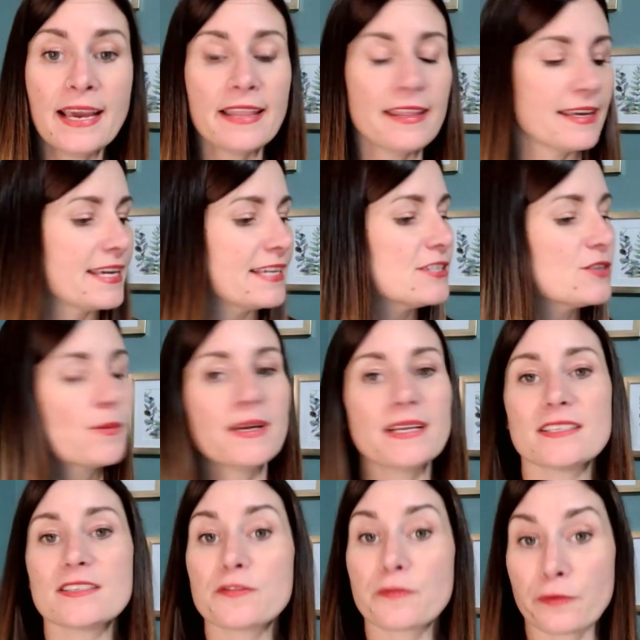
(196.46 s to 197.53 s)
the kids one
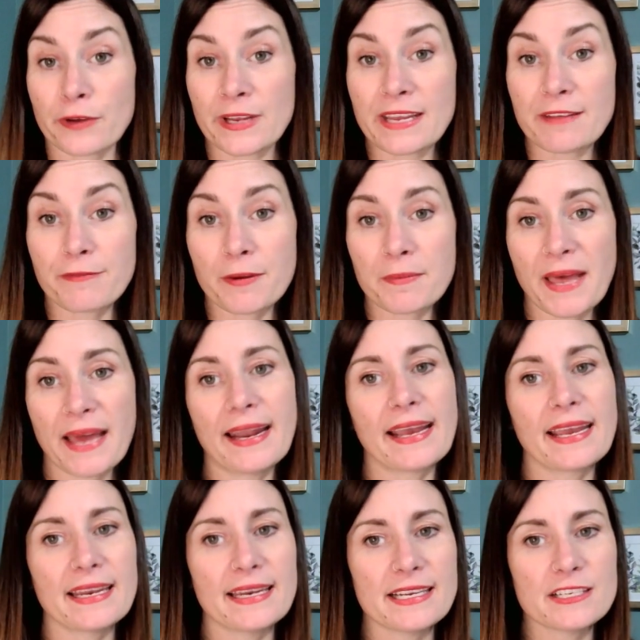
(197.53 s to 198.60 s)
is free from that
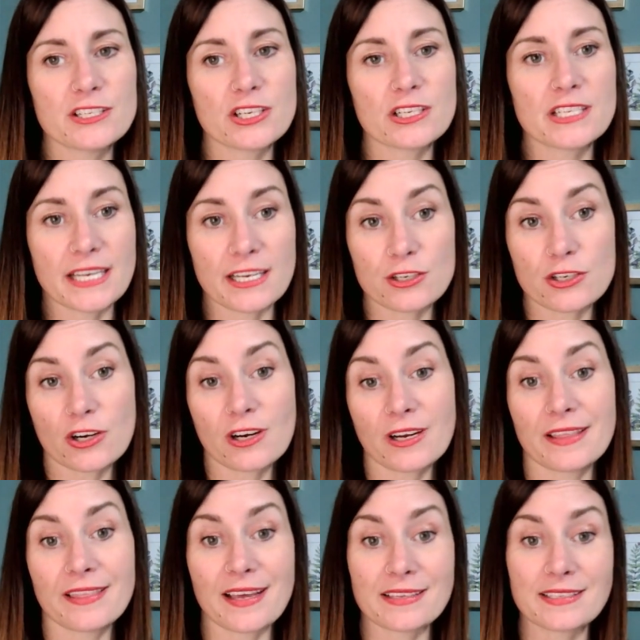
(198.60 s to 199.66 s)
echinacea tincture
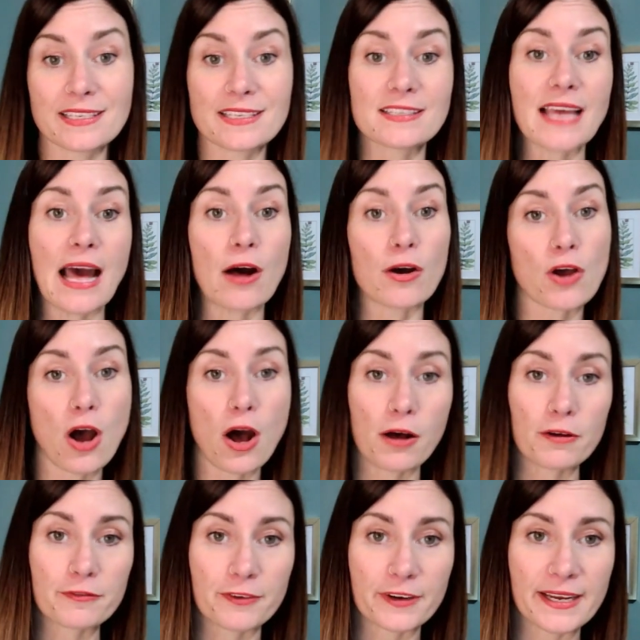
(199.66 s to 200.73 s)
and thus is
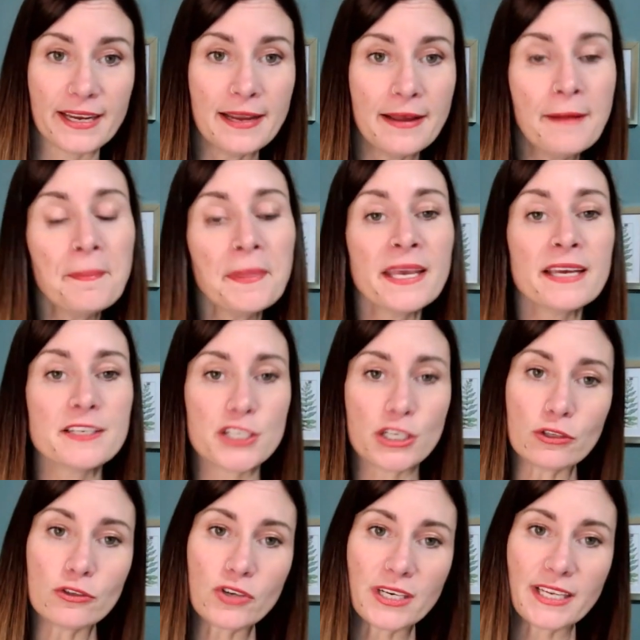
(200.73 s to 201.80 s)
alcohol free
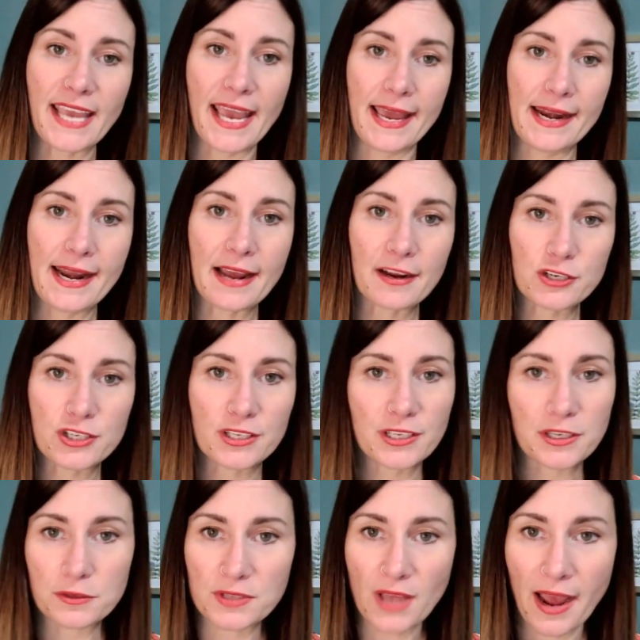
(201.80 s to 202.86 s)
children can
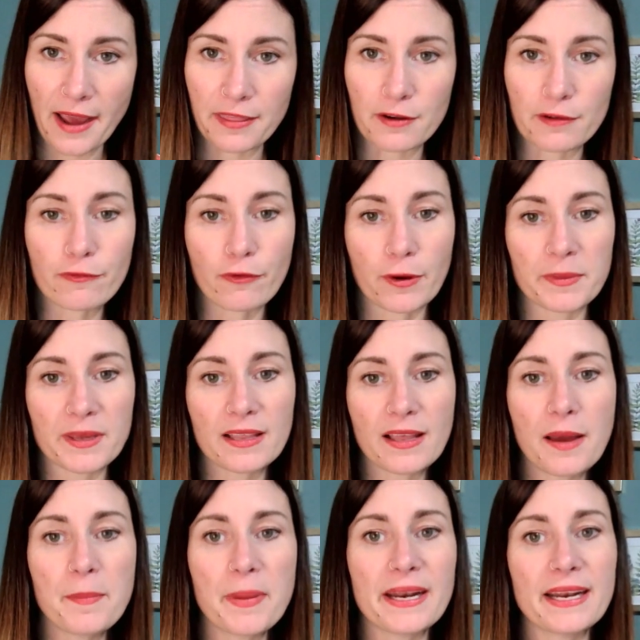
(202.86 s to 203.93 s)
actually use either
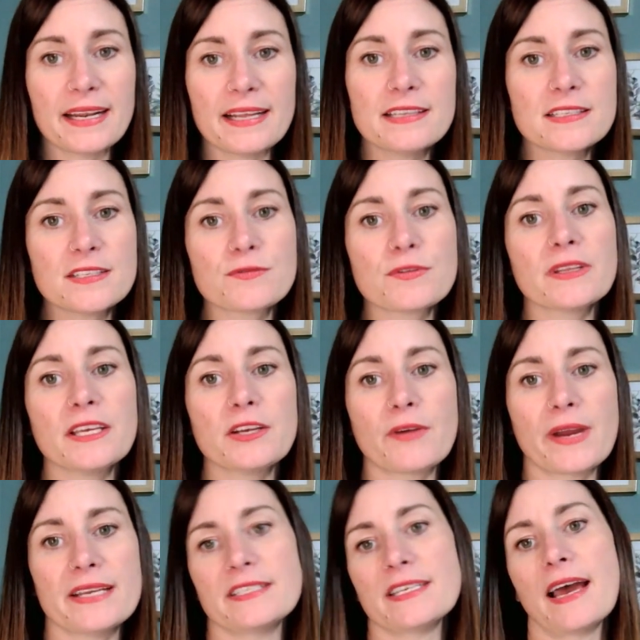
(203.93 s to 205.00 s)
formula but it is really
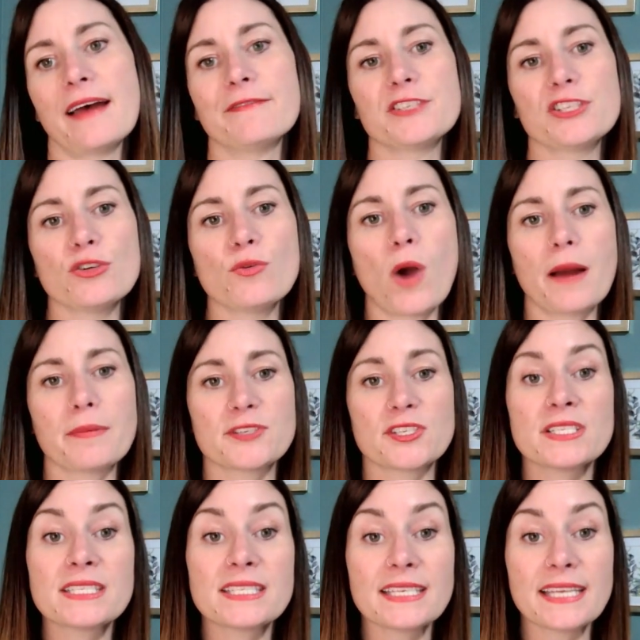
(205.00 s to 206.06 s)
great to have two
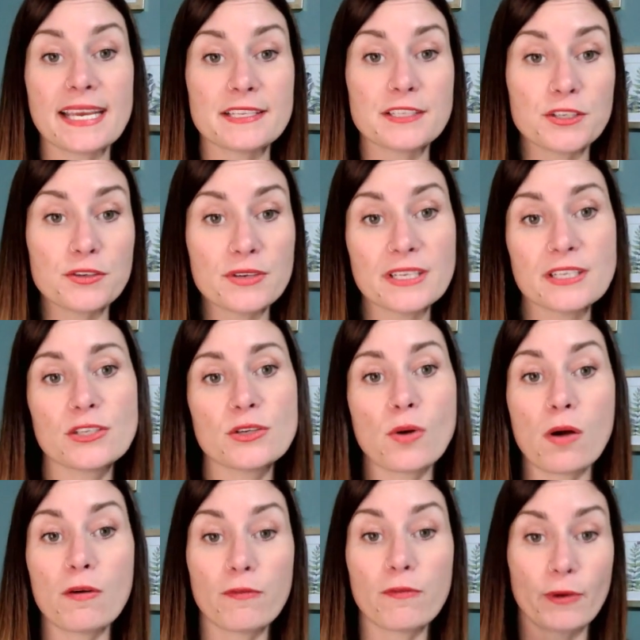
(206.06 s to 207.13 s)
options in case you need to
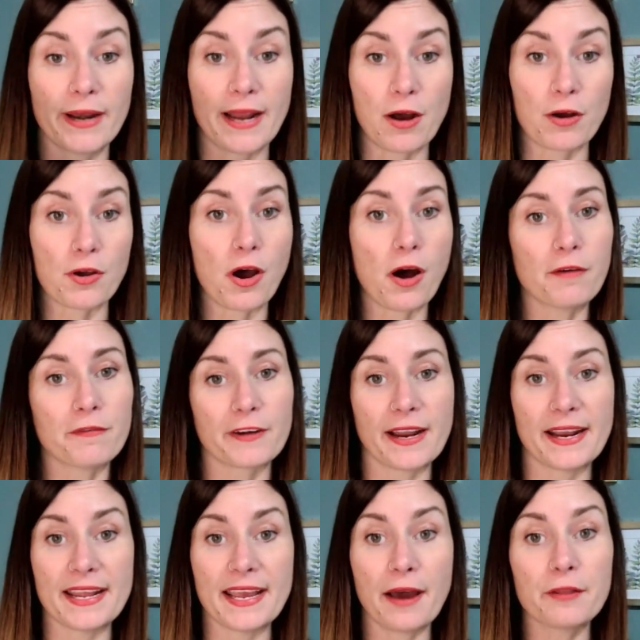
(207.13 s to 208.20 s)
avoid alcohol for
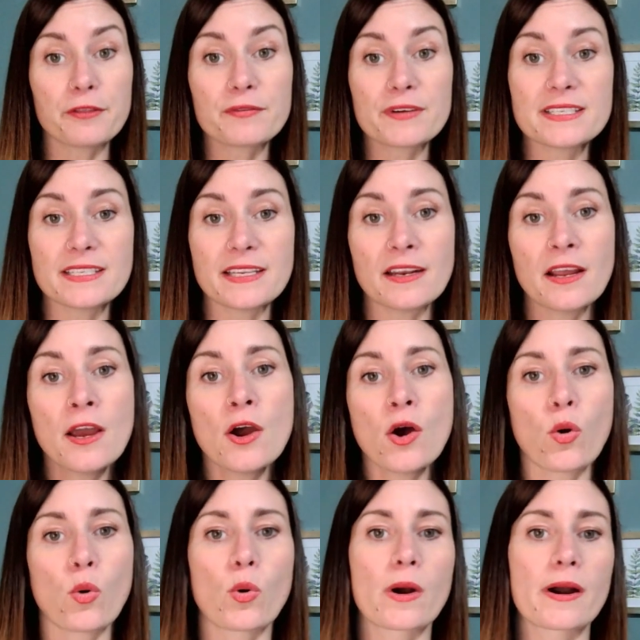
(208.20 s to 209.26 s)
any health reason
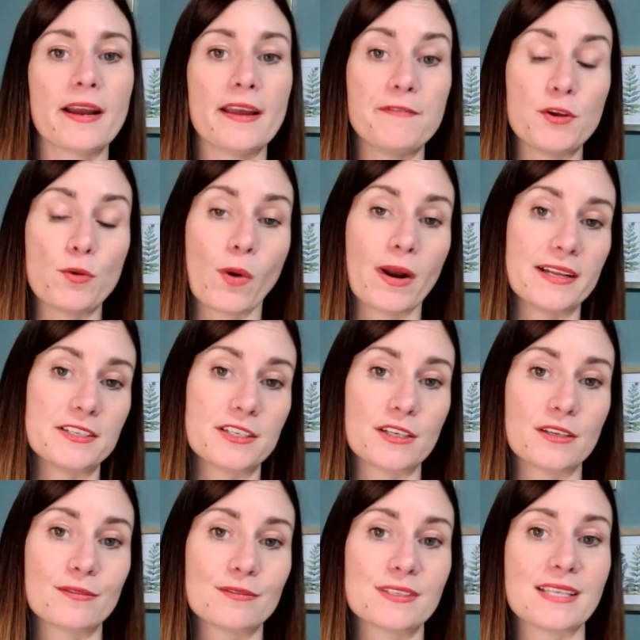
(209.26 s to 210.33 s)
or if you want wanted to
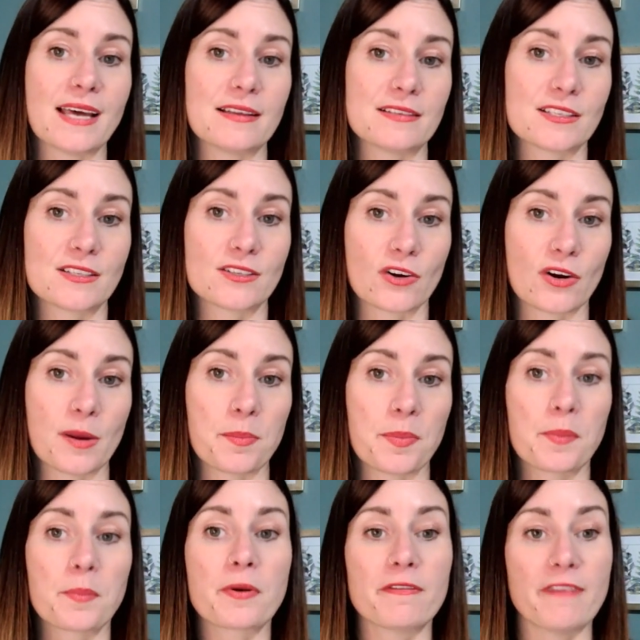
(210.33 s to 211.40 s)
use that syrup
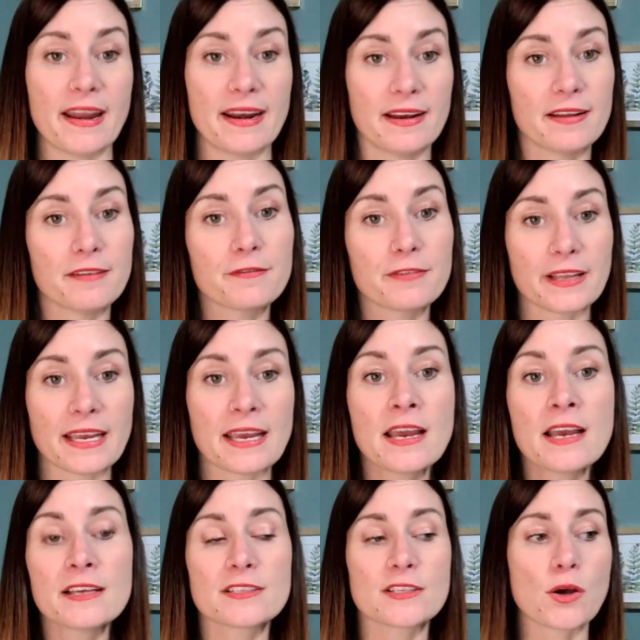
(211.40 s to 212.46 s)
preventatively.
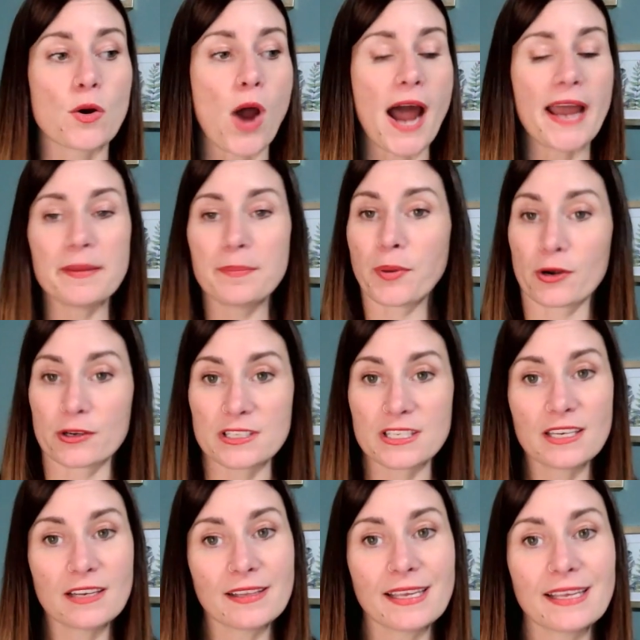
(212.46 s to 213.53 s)
So I
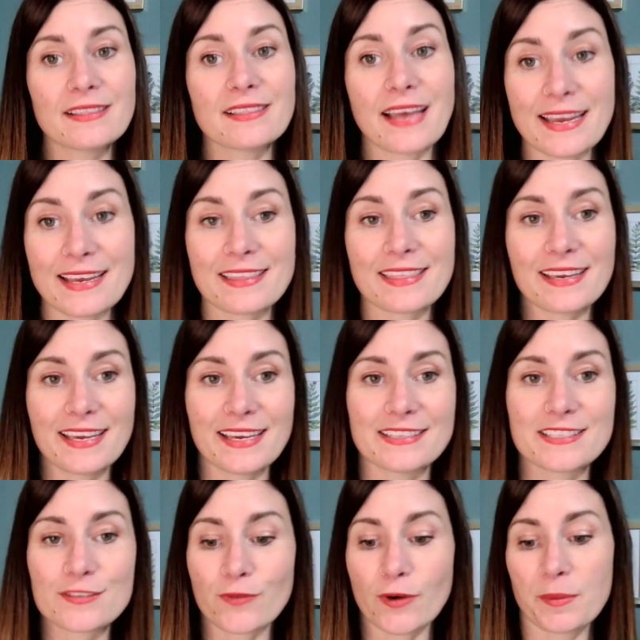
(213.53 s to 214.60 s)
personally like the
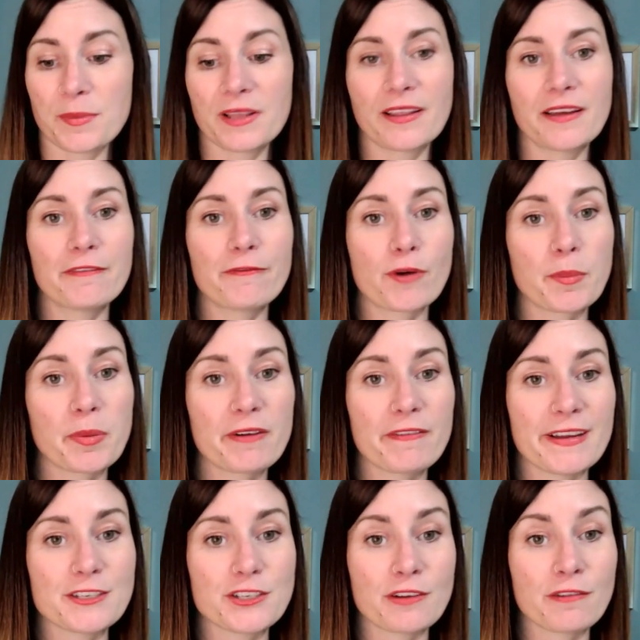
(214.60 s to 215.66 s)
kids formula for
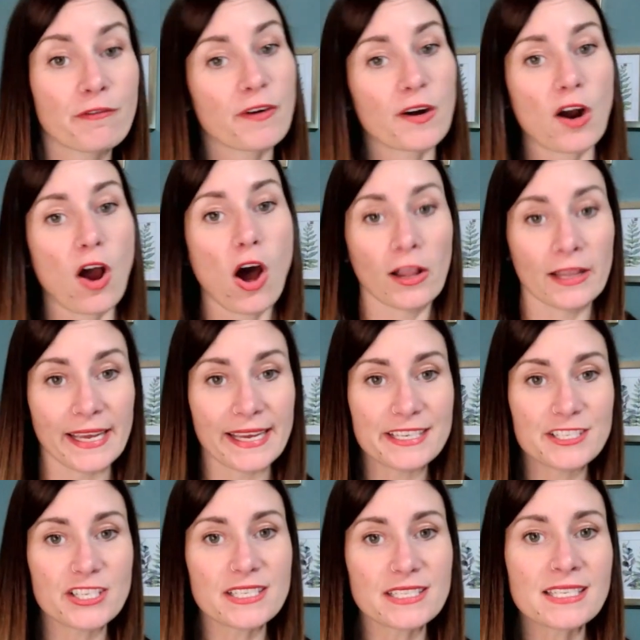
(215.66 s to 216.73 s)
prevention for all
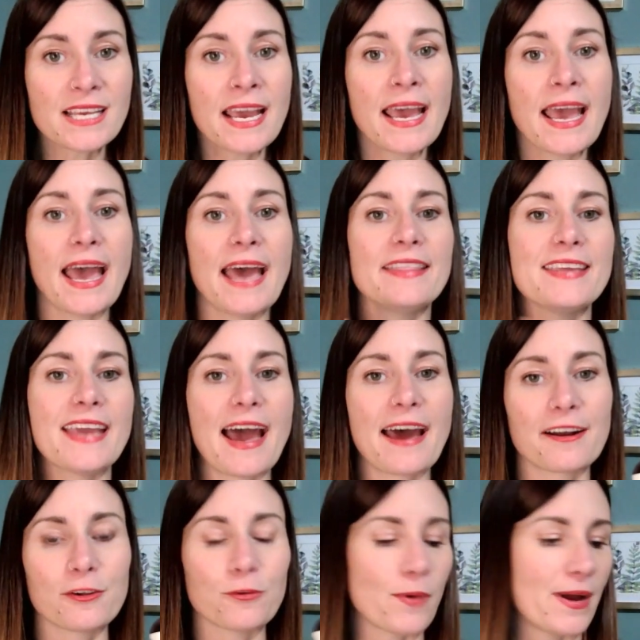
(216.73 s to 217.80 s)
ages and the
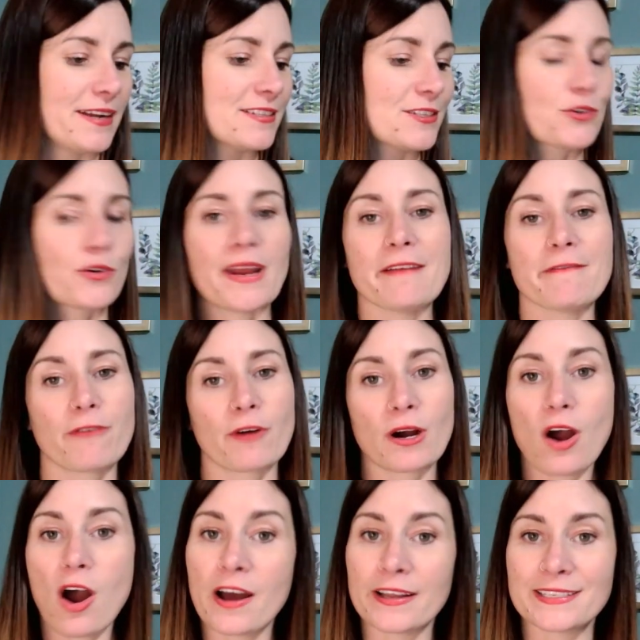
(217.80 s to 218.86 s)
adult one is great for
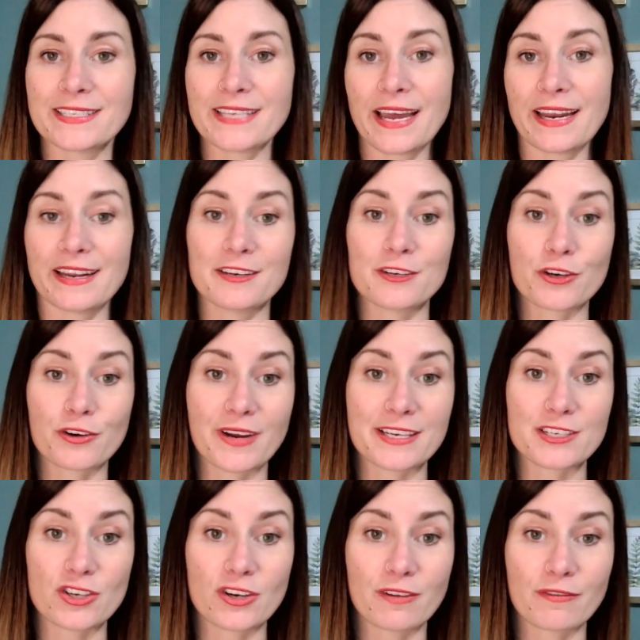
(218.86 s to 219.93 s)
onset and
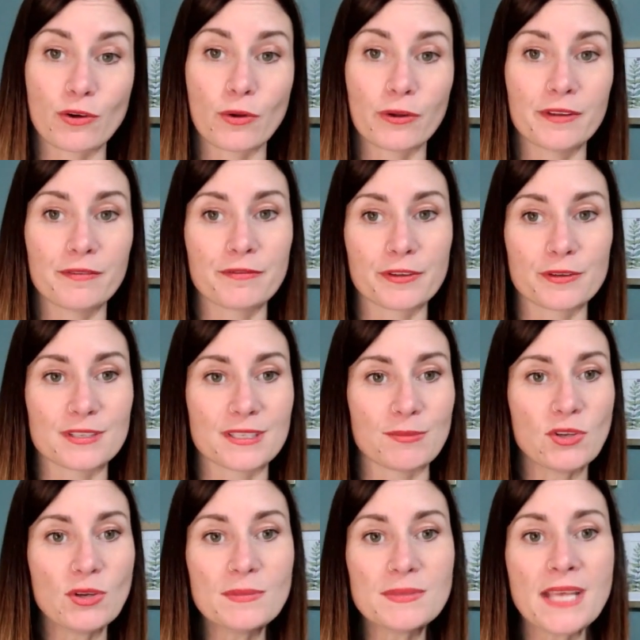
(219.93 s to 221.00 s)
duration of cold and flu
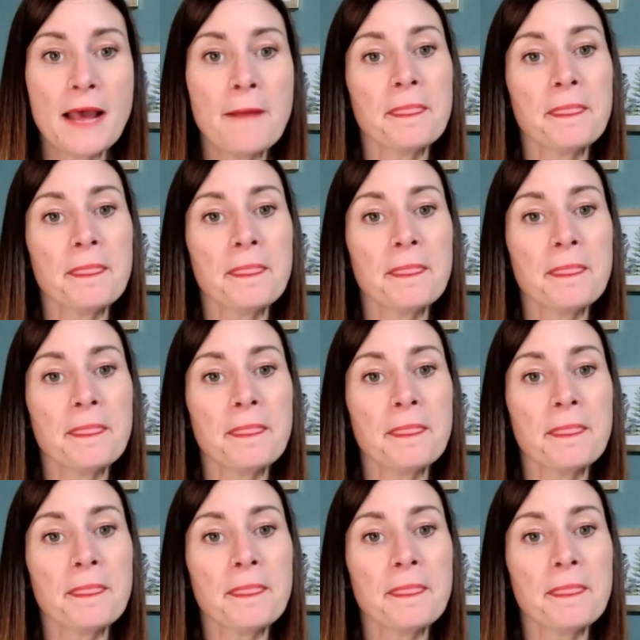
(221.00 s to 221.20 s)
symptoms.